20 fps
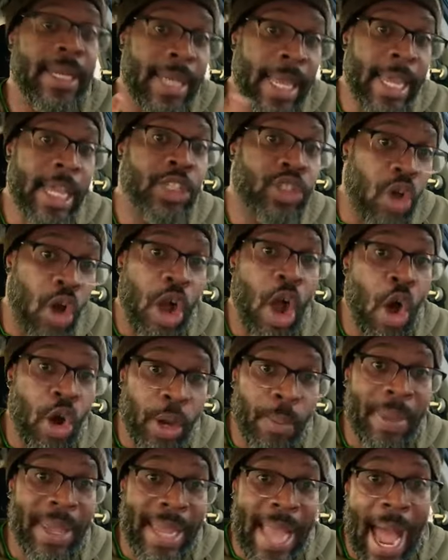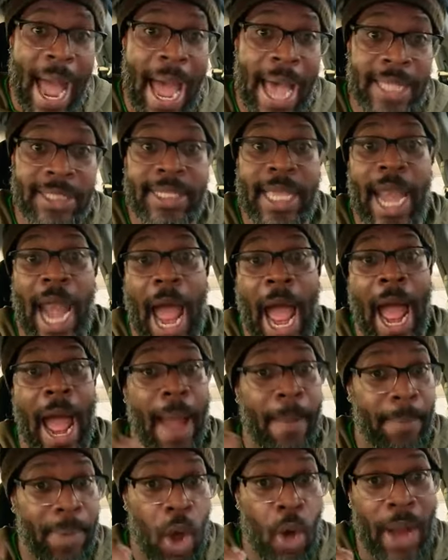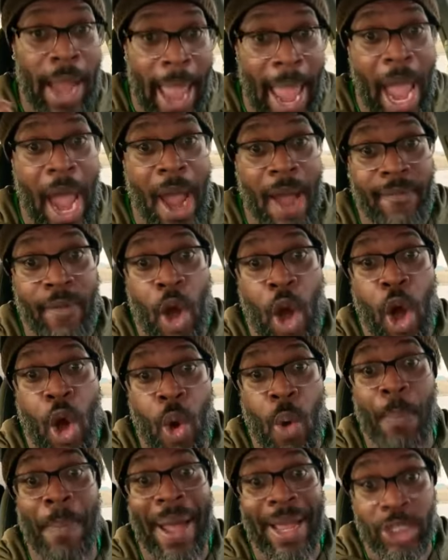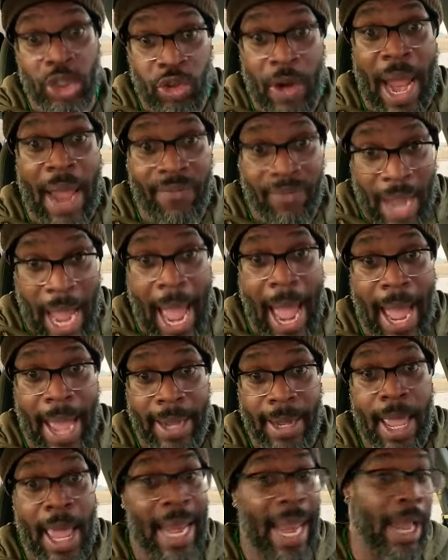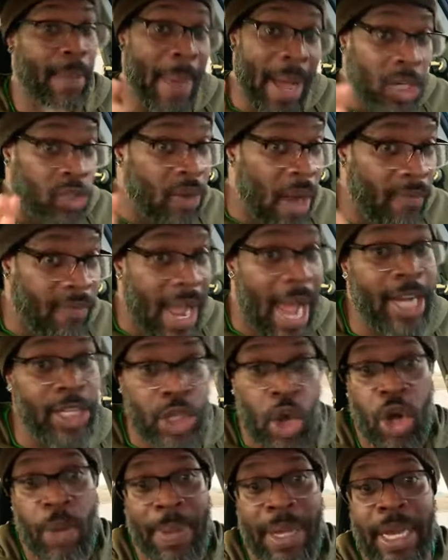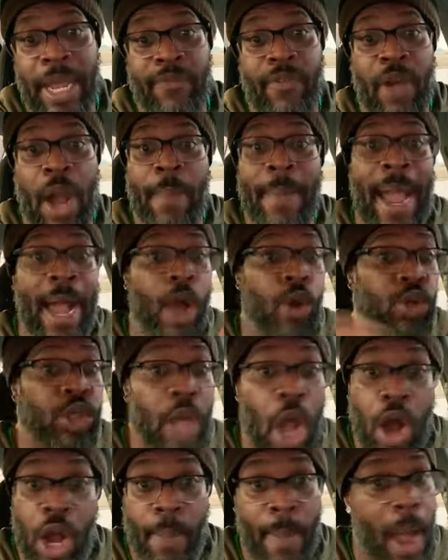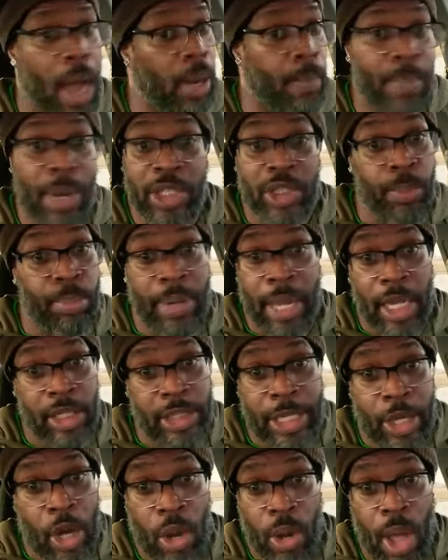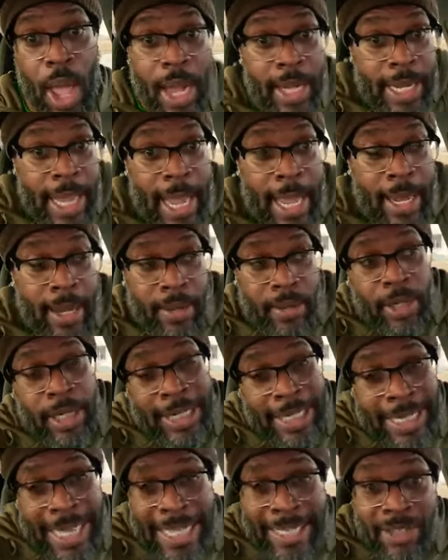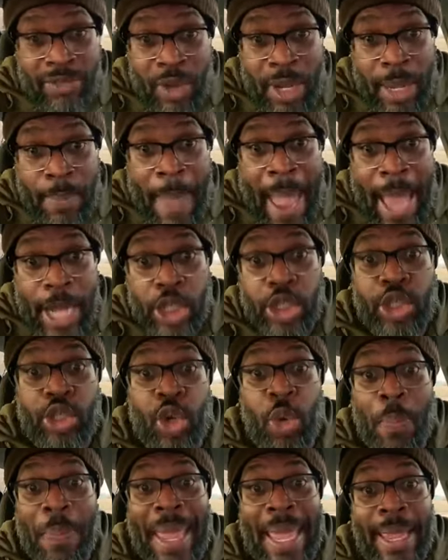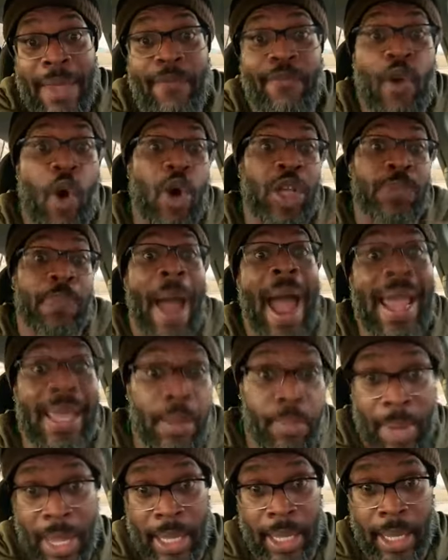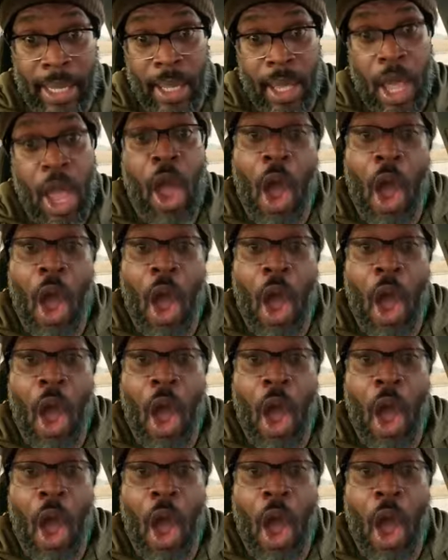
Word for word: These are gonna be guys that I'm gonna have on my draft guide. Like my draft guide is gonna be different. I'm not gonna talk about a bunch of players that know that doesn't really matter to me, far as my opinion.